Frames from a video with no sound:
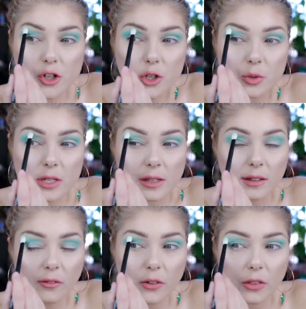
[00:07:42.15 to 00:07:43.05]
choosing
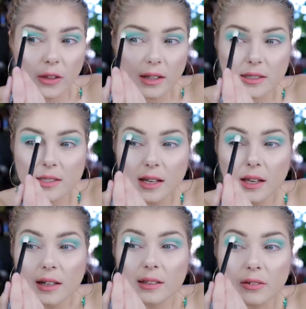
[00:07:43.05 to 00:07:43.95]
different things,
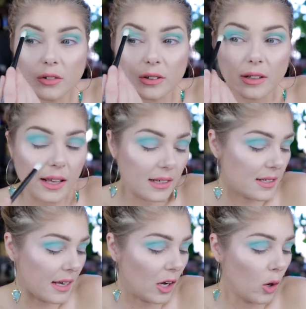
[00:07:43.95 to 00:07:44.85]
different days,
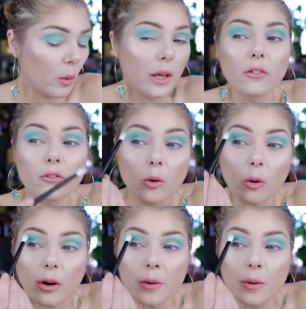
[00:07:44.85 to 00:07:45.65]
and going for